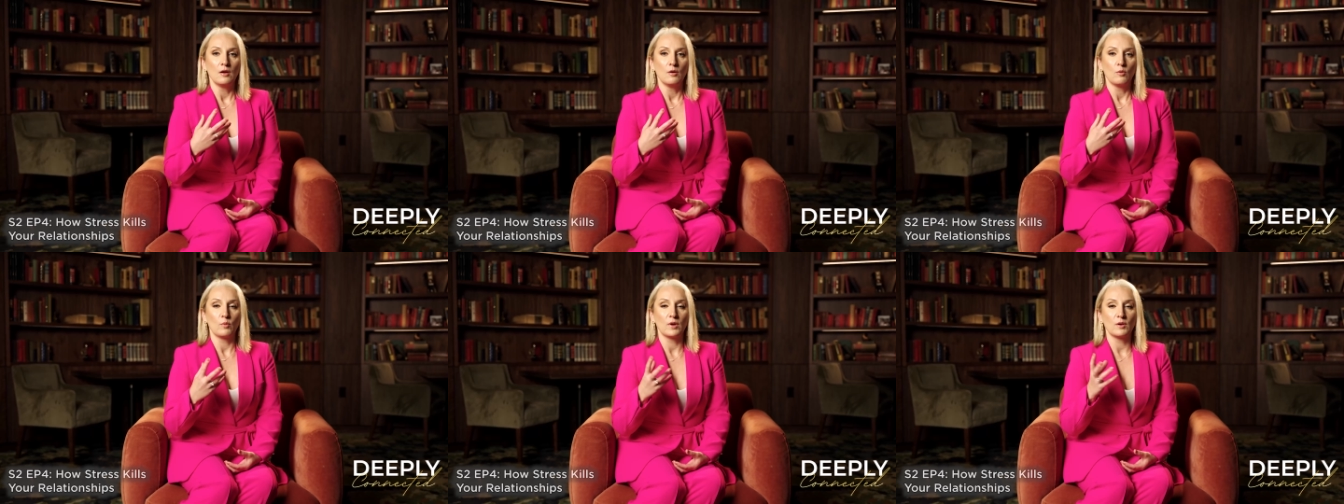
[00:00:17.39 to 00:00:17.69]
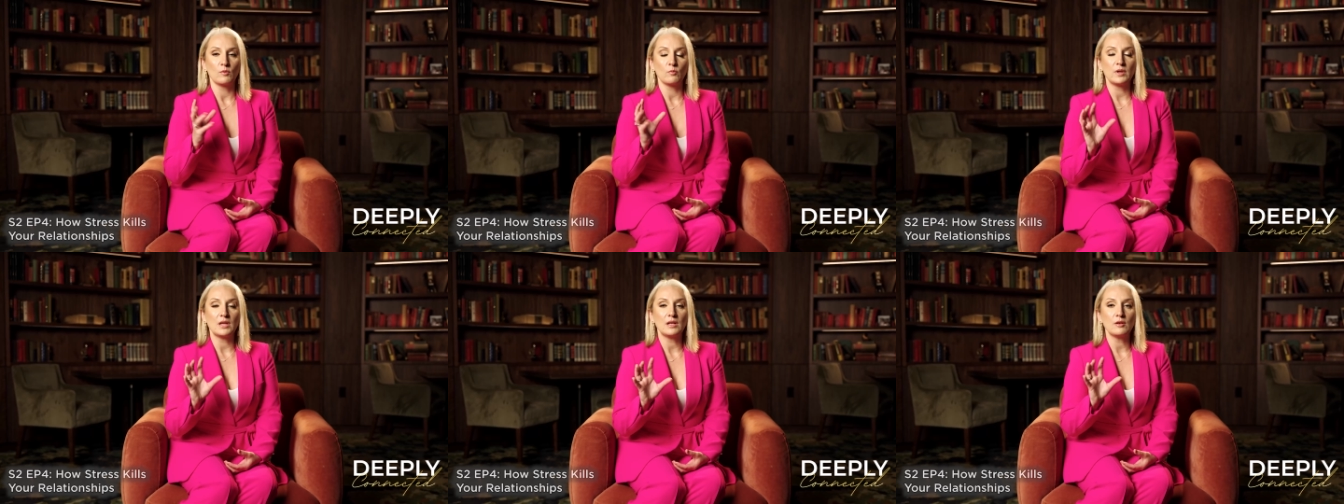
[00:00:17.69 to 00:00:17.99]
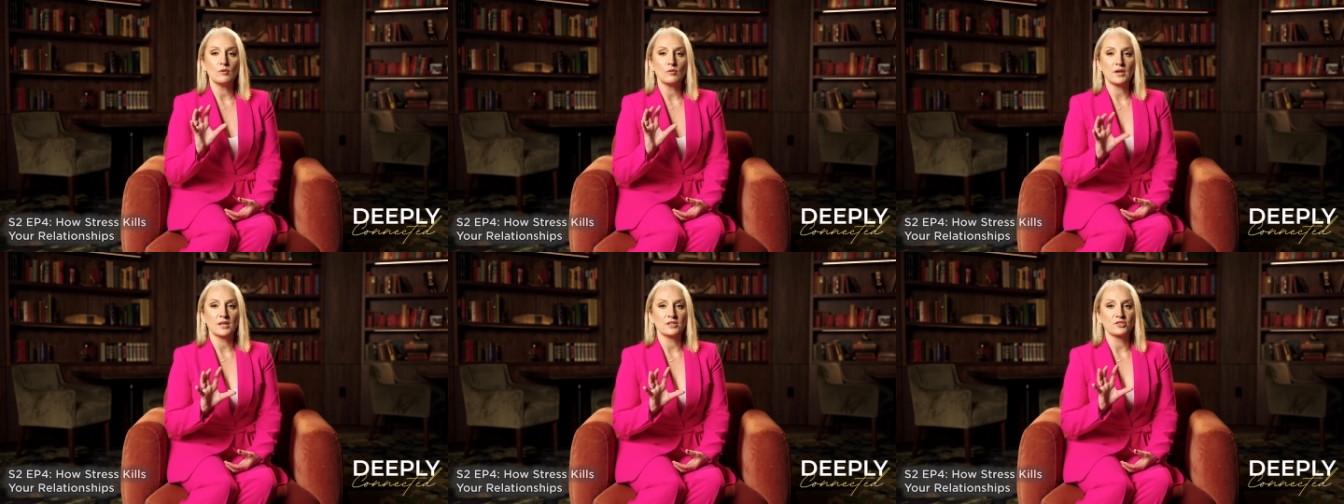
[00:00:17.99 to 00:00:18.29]
When we
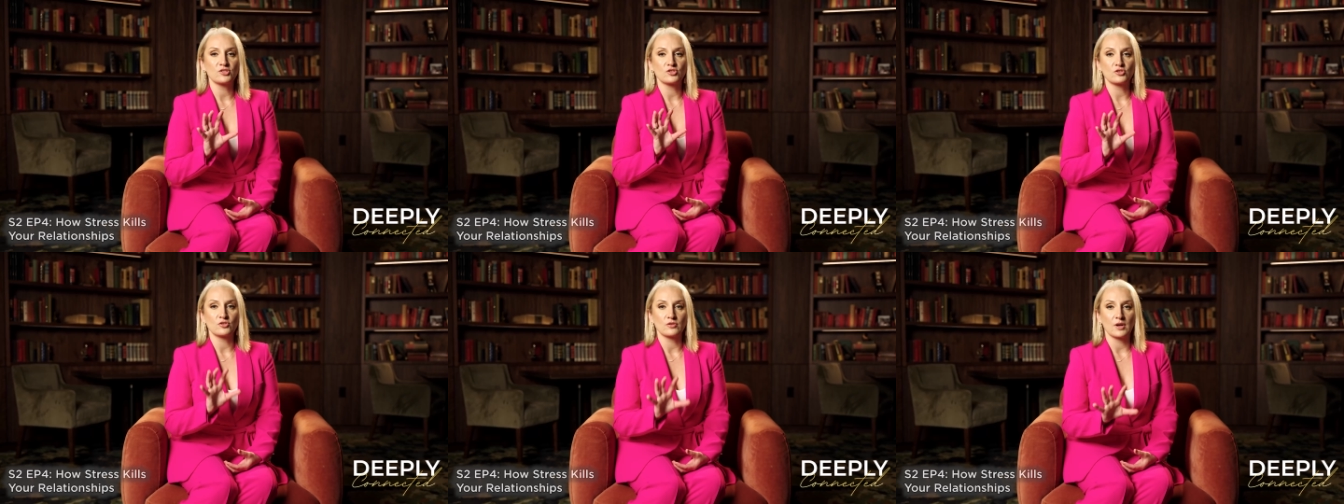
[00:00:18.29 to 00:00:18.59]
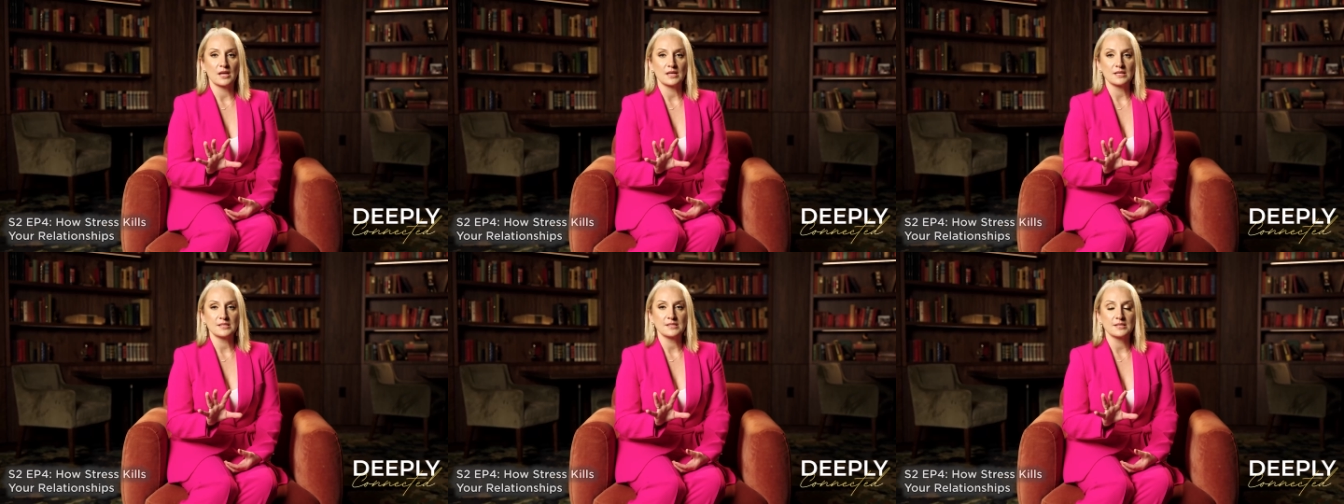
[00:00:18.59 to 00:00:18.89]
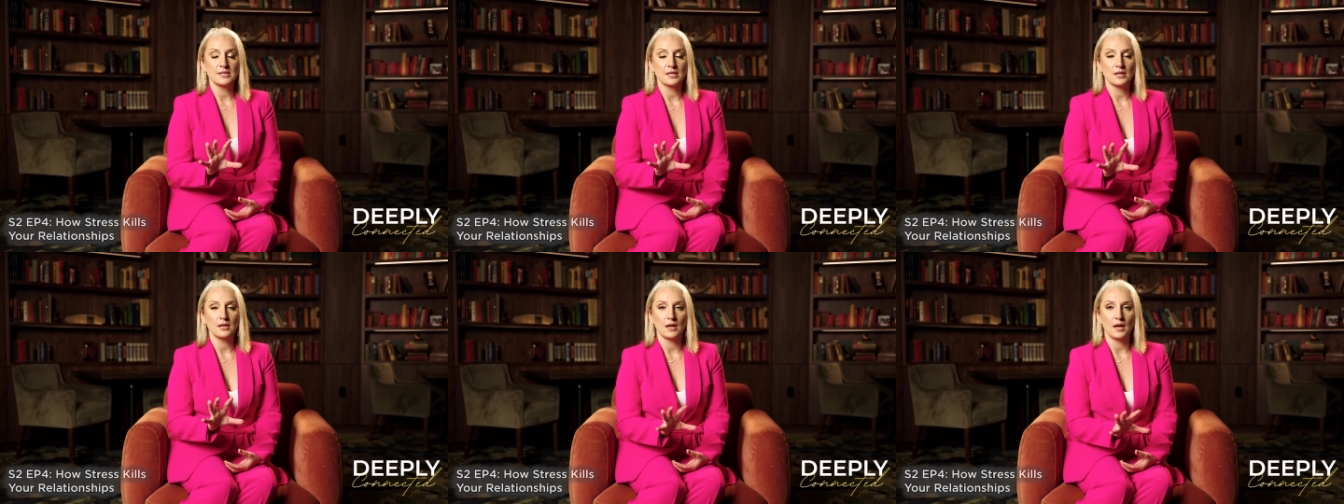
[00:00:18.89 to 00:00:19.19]
look at
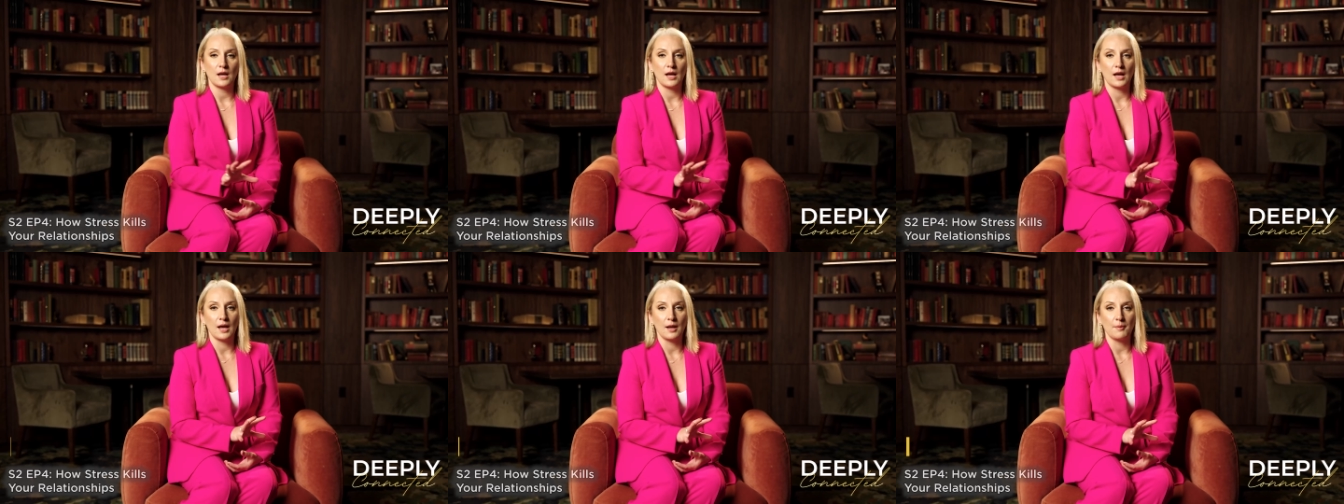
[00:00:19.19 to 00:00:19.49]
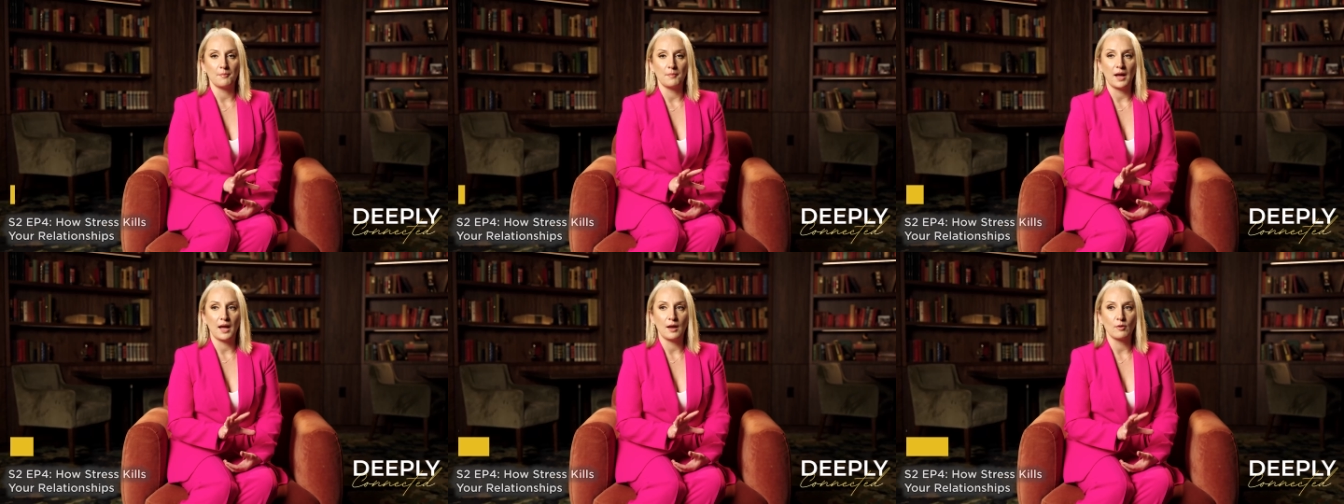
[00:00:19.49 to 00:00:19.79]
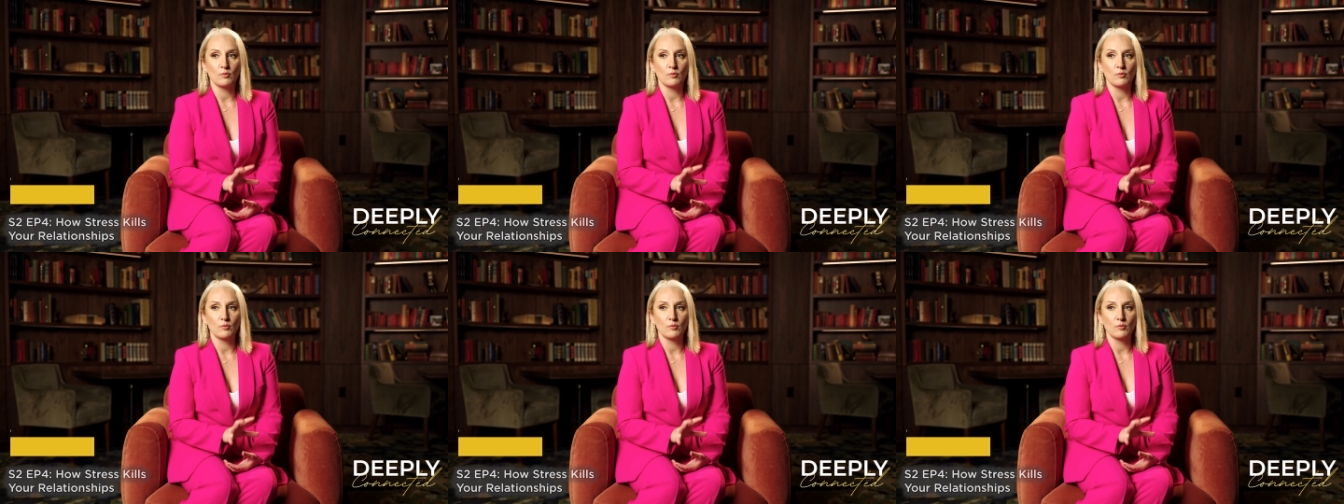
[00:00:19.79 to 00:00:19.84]
stress, I